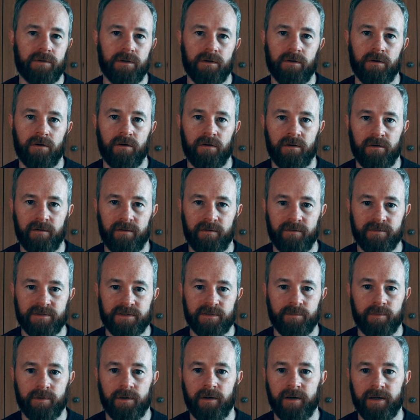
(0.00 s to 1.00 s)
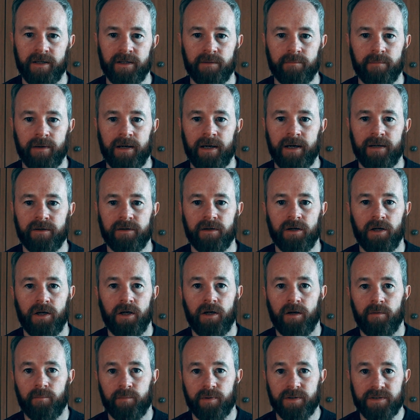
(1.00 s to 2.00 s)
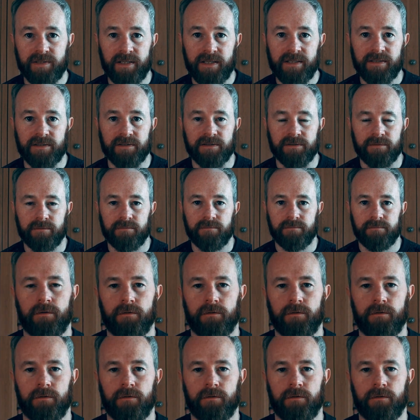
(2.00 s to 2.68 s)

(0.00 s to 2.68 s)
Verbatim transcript: the law of supply and demand predicted.